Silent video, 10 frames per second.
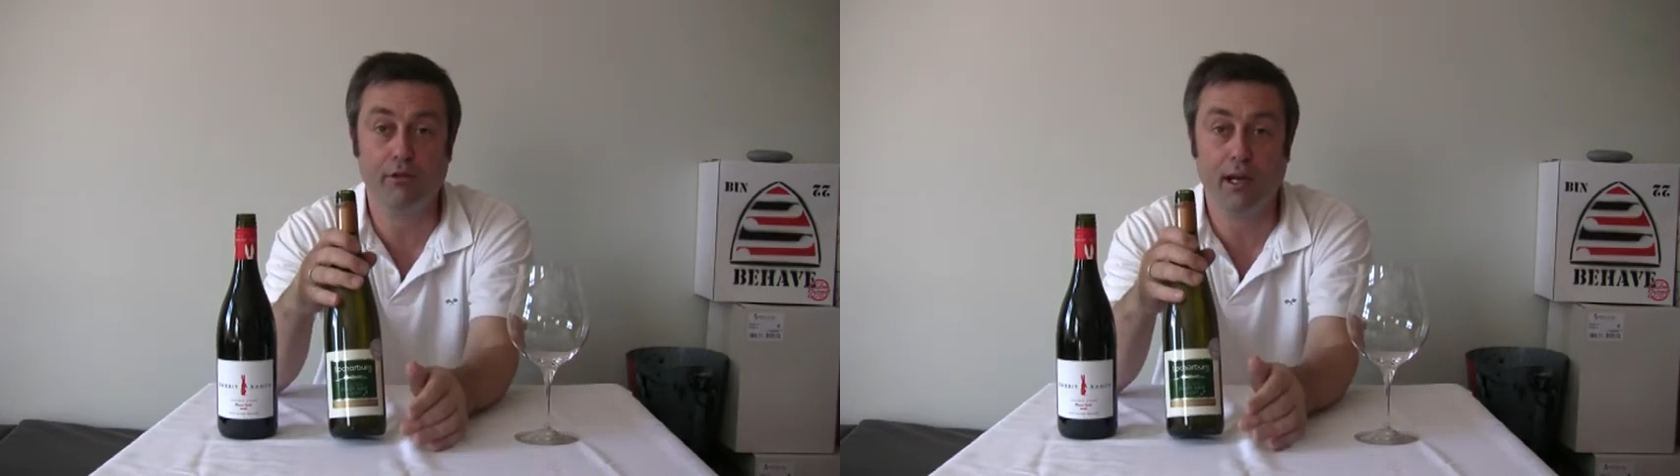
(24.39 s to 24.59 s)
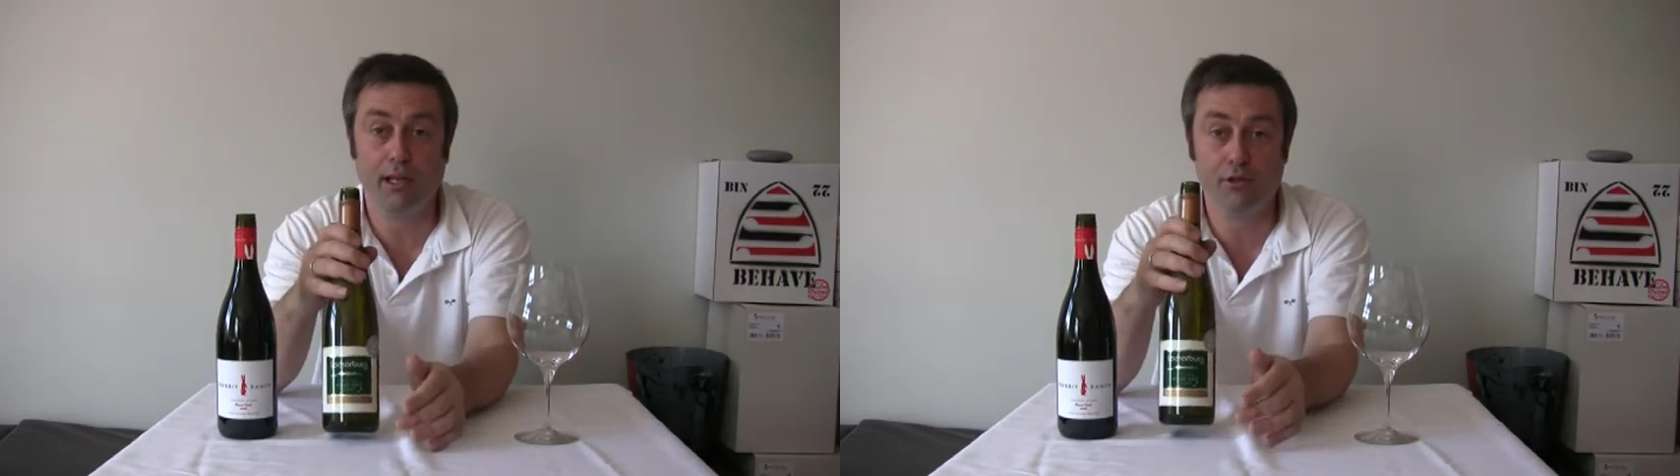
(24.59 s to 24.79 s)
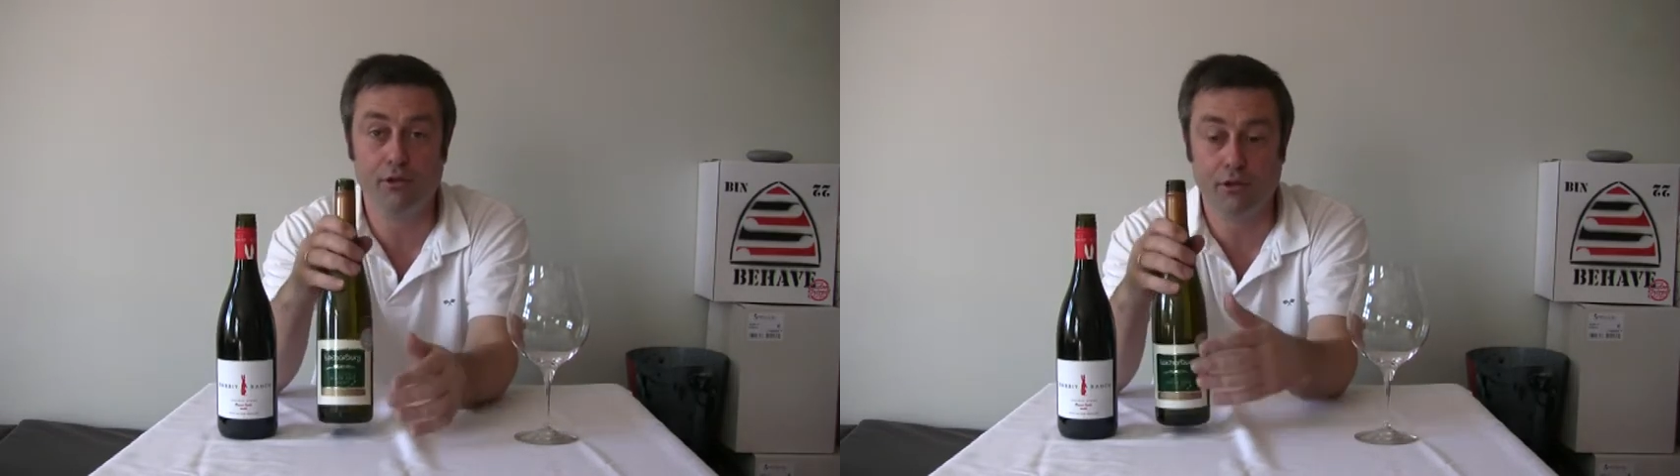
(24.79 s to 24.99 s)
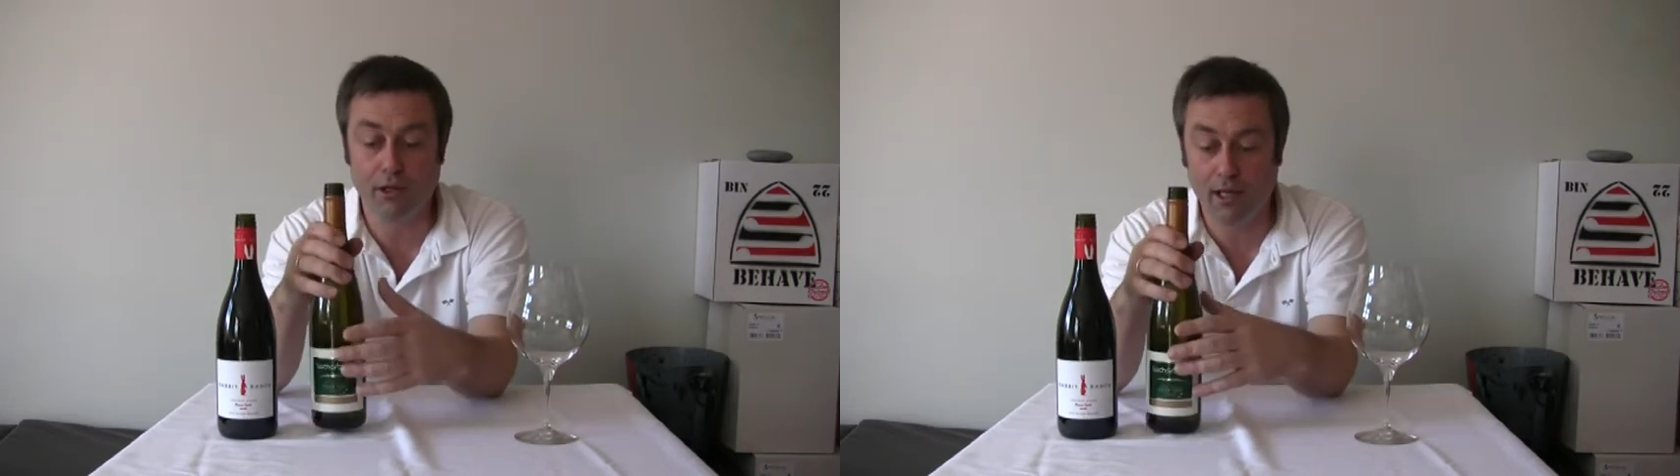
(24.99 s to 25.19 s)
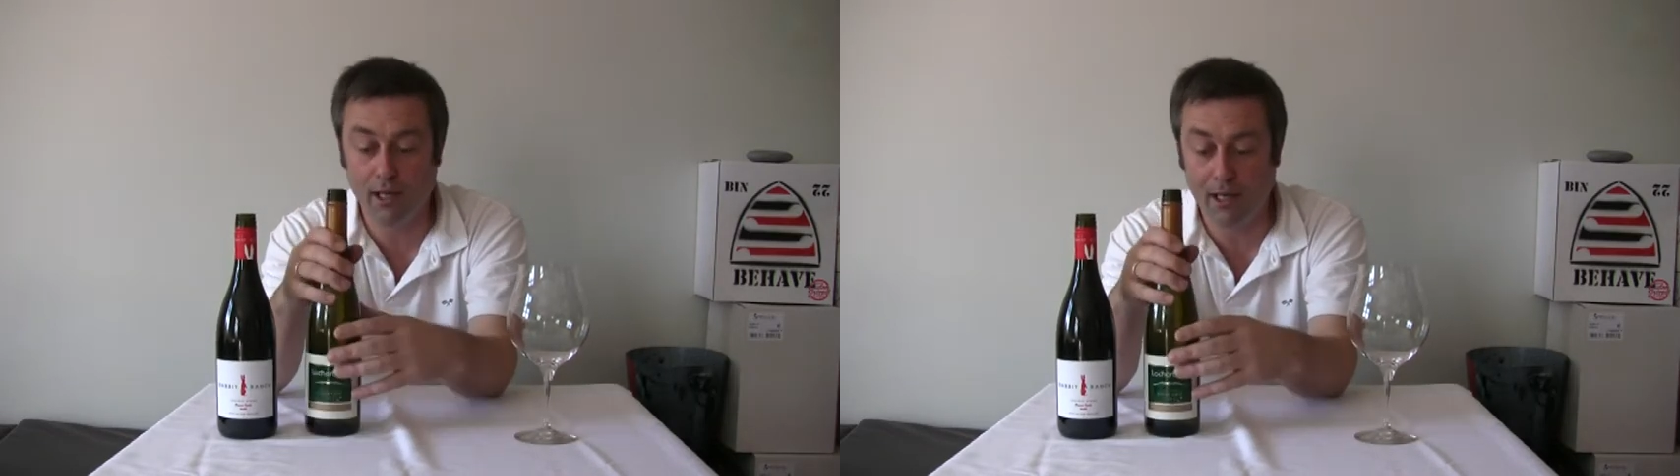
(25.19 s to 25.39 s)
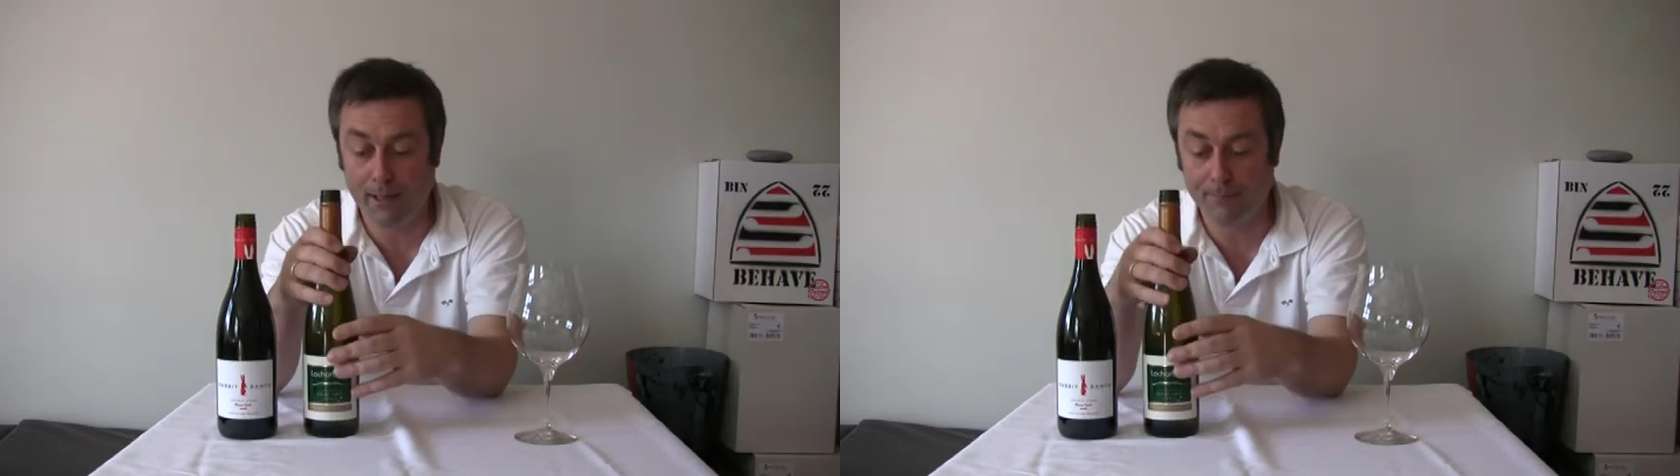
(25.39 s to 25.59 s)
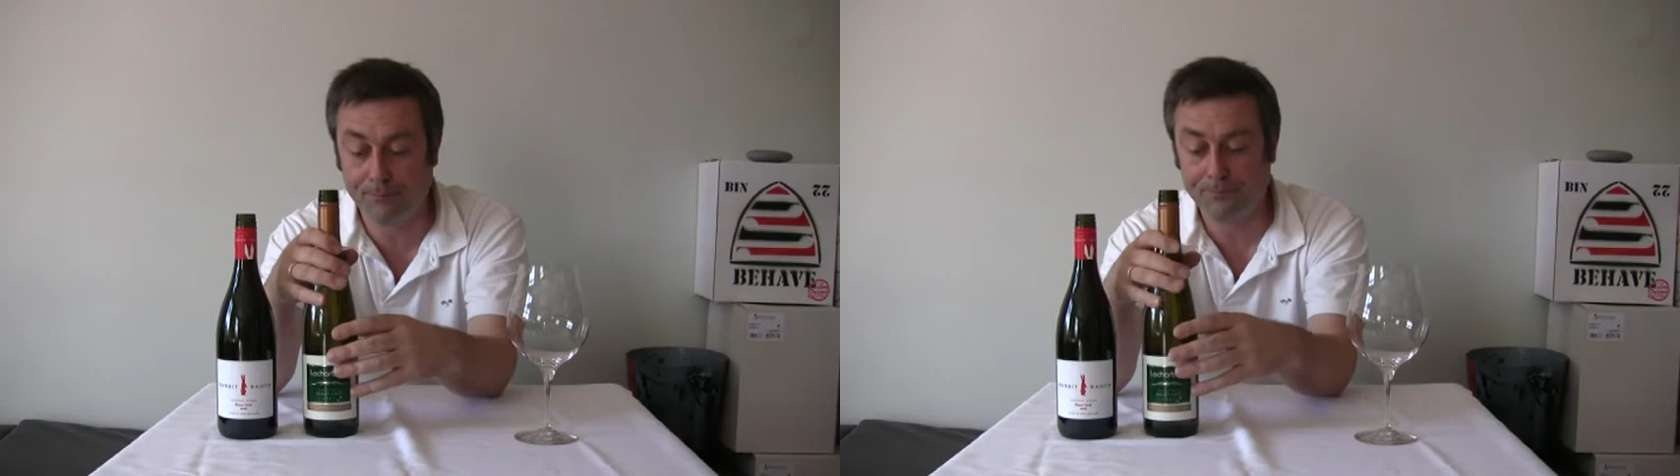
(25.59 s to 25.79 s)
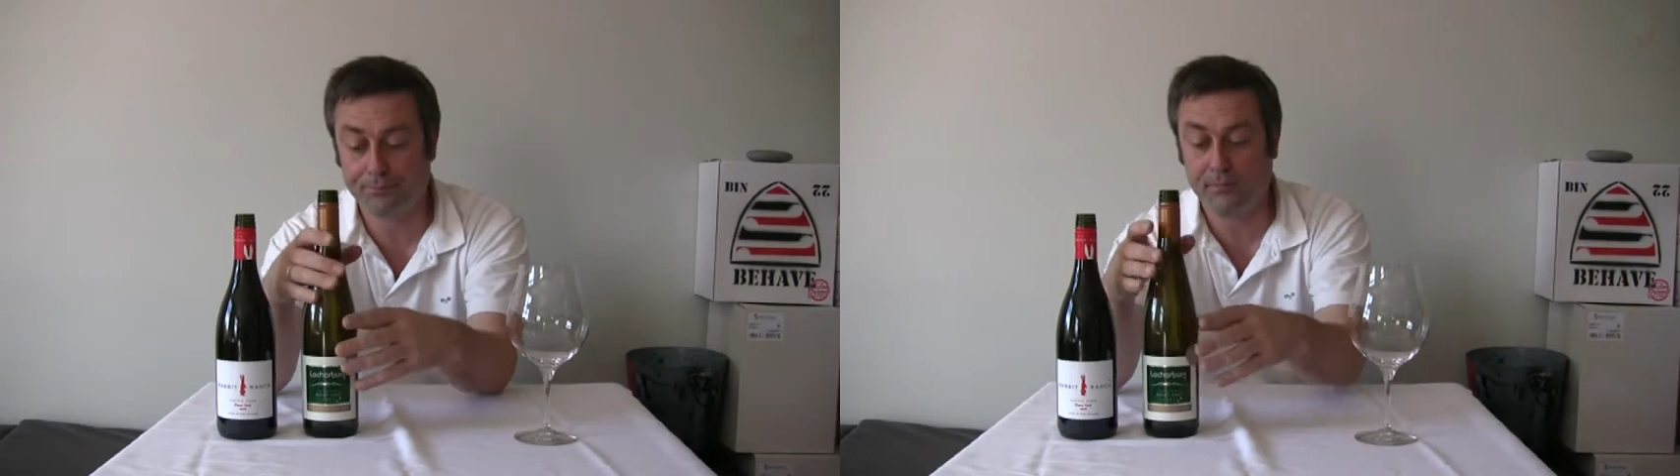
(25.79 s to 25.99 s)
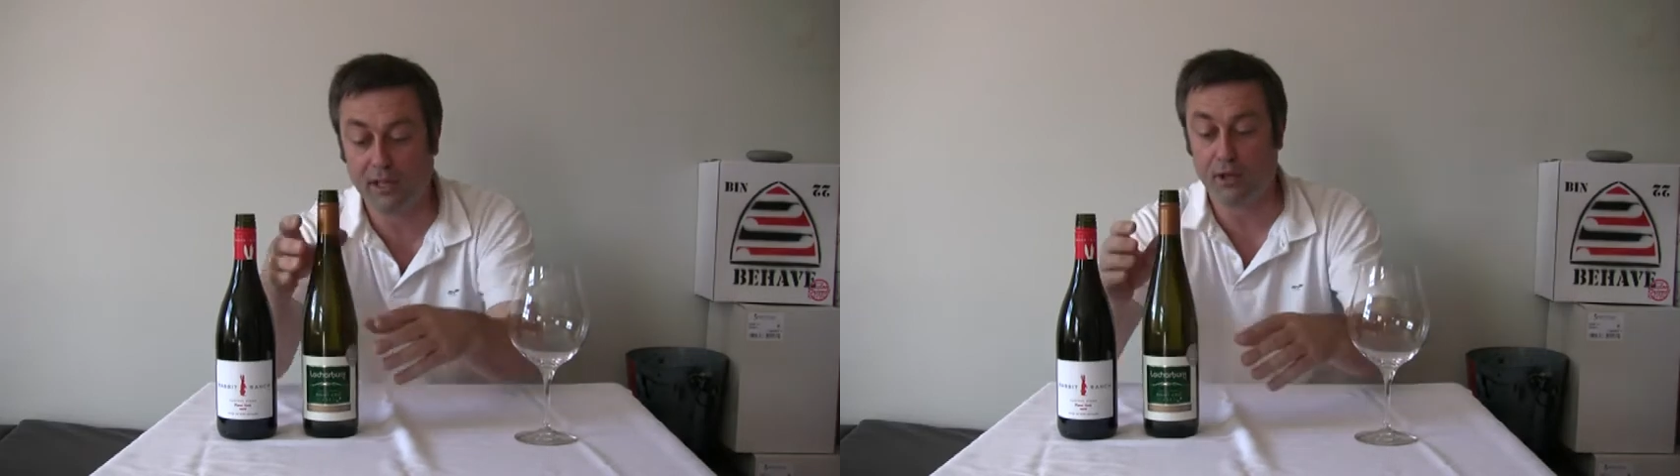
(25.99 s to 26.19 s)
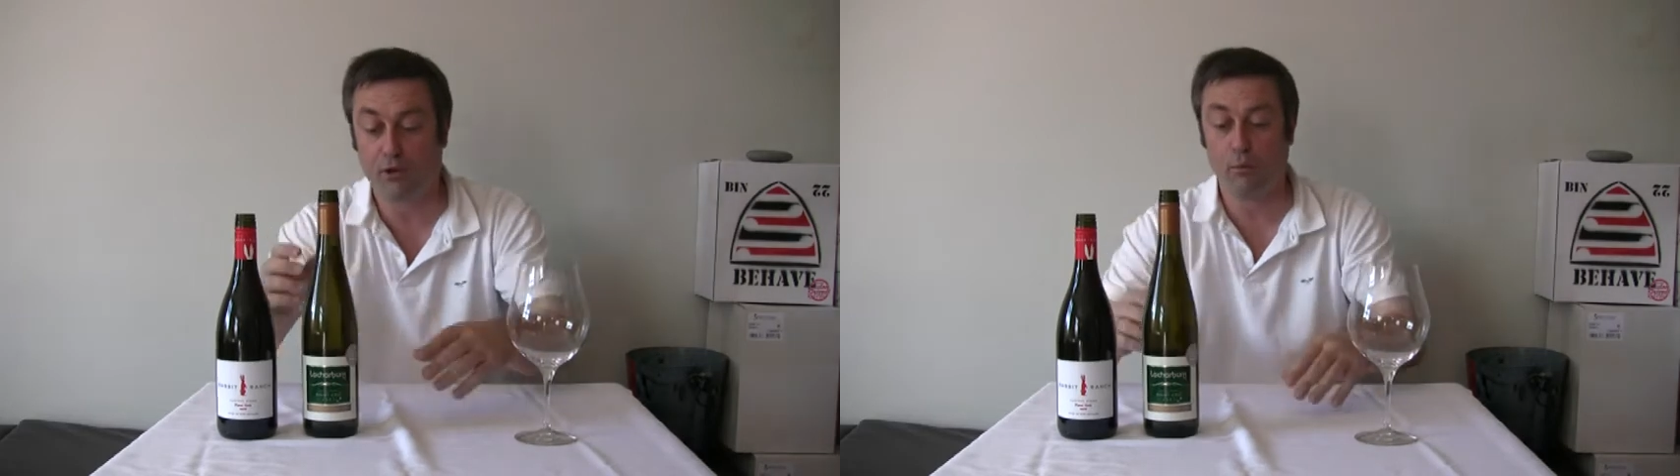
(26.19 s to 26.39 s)
range
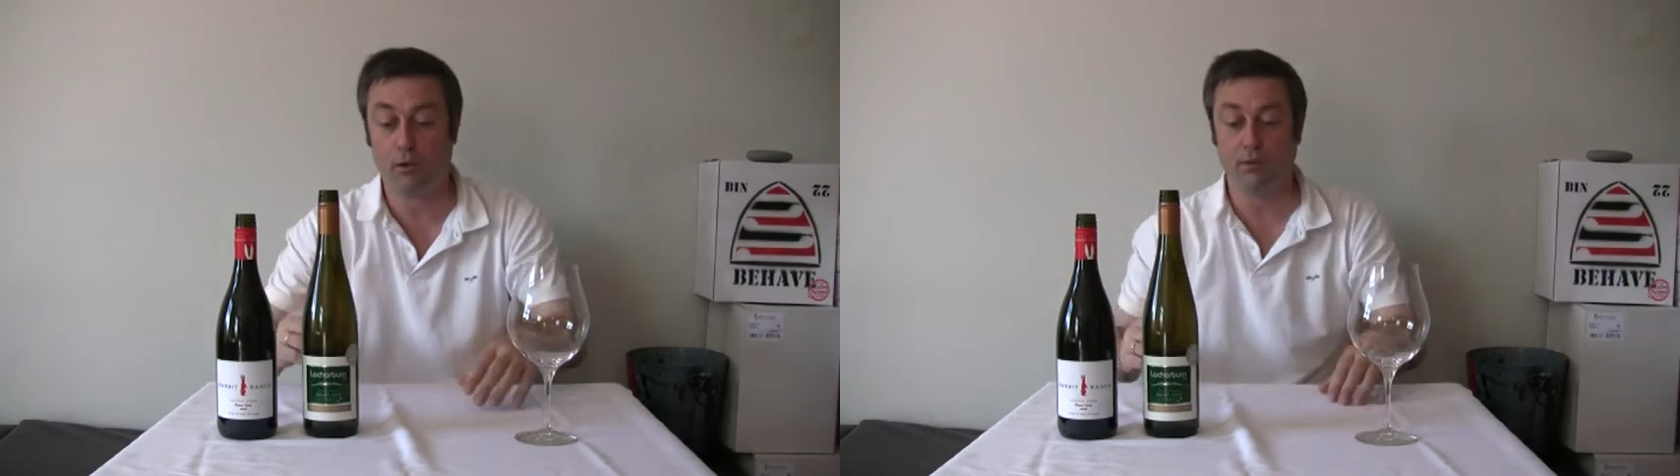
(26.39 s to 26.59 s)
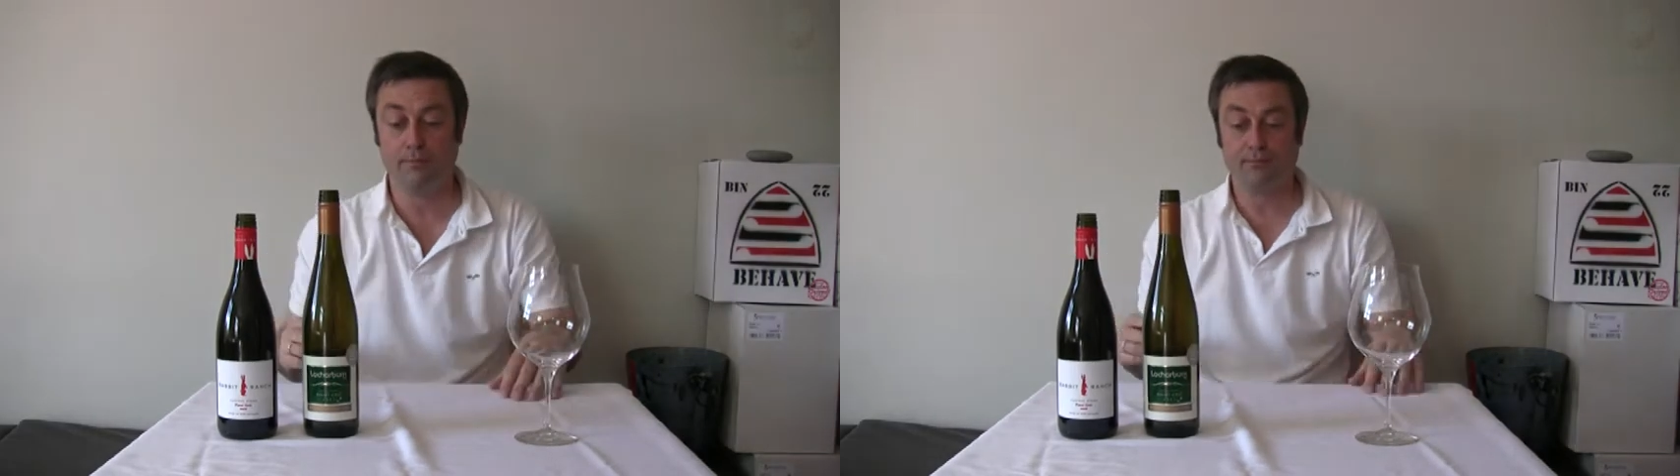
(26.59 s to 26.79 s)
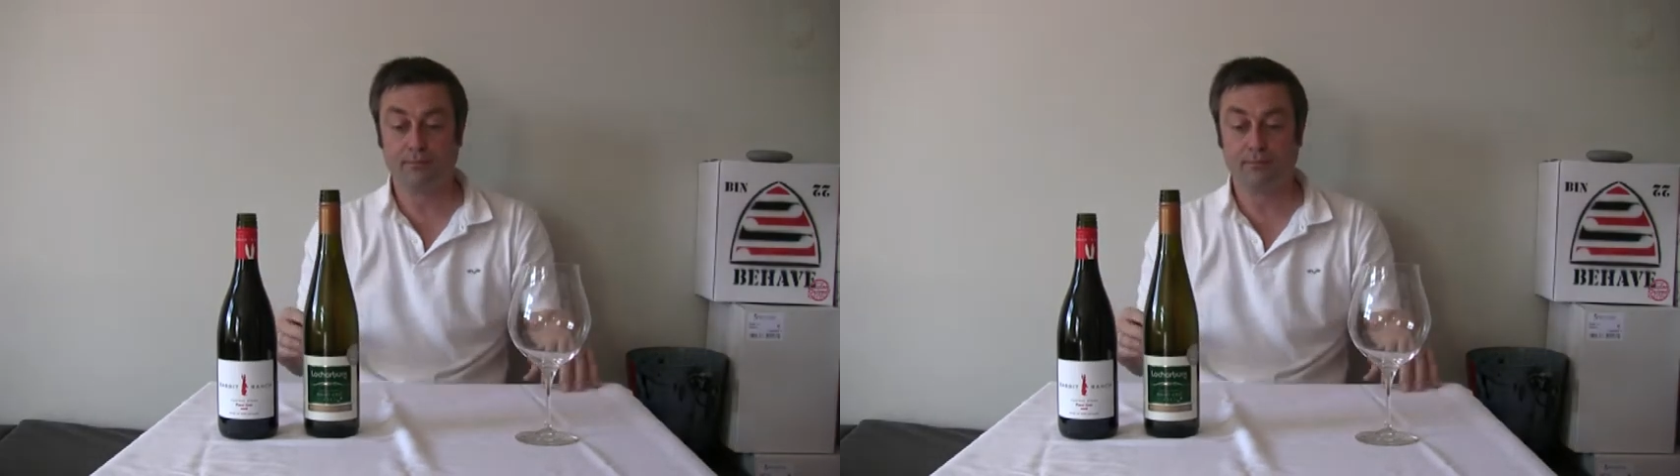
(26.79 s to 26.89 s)
near Cromwell,